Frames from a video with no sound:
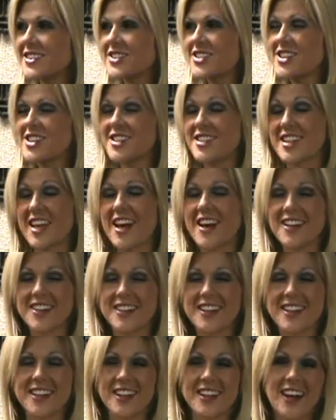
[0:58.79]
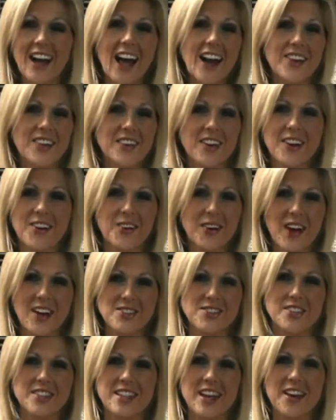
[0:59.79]
she sounded I don't know how
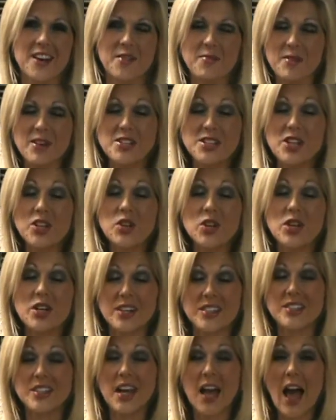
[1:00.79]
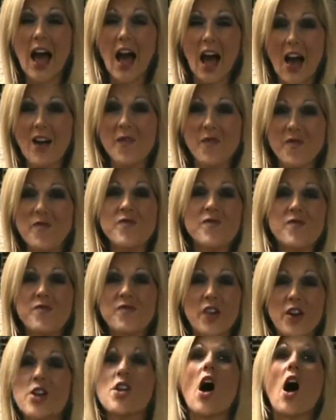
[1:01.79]
she sounded, but she looked
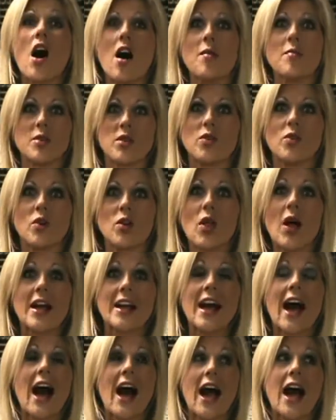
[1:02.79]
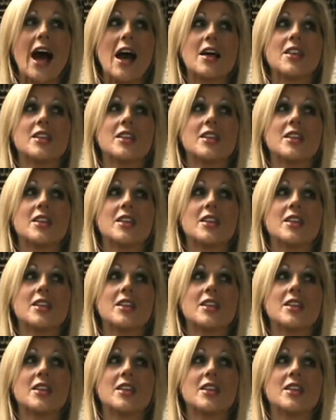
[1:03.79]
phenomenal. Like I,